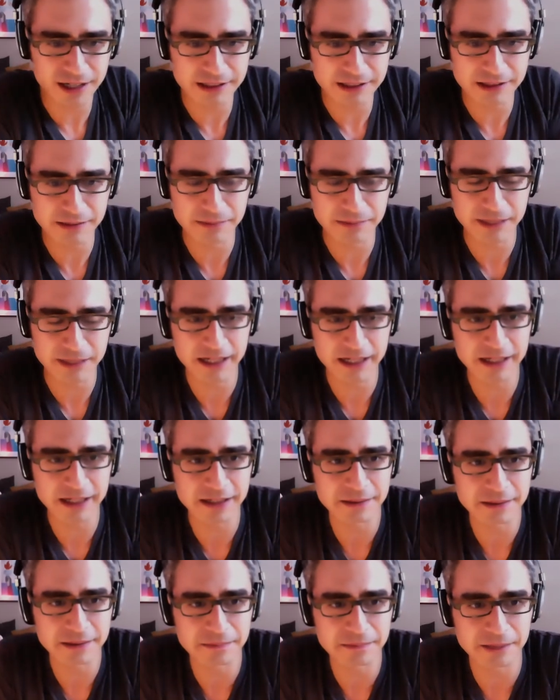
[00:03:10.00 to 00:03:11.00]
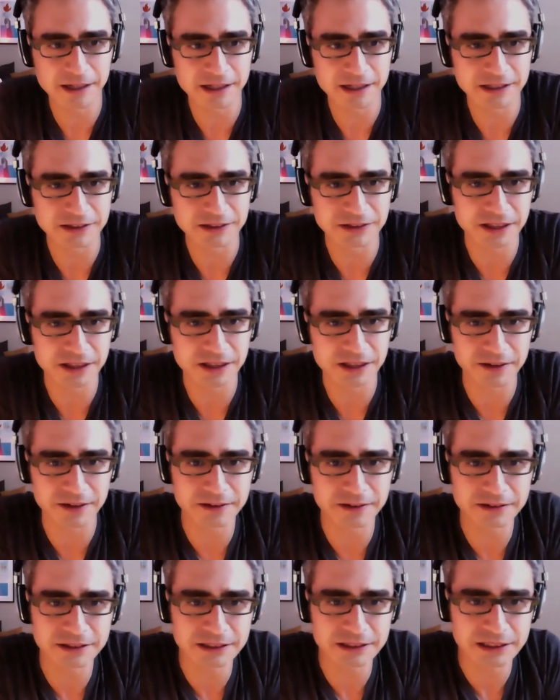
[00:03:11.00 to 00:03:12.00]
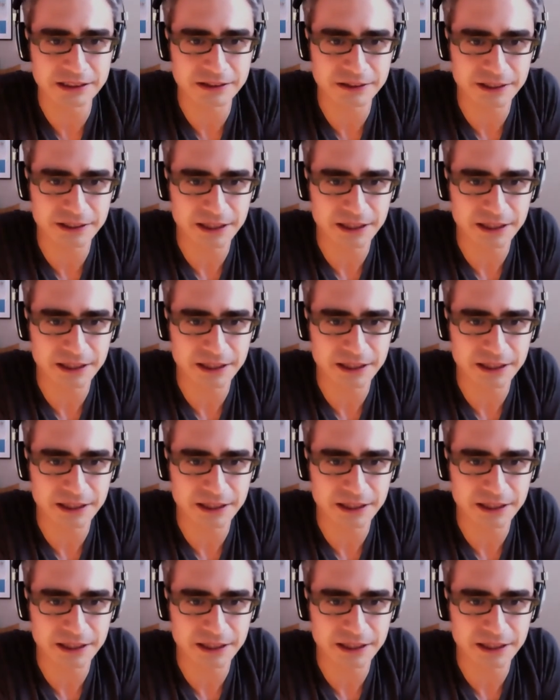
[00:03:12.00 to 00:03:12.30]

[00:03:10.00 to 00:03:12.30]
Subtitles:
to make buckets or just sort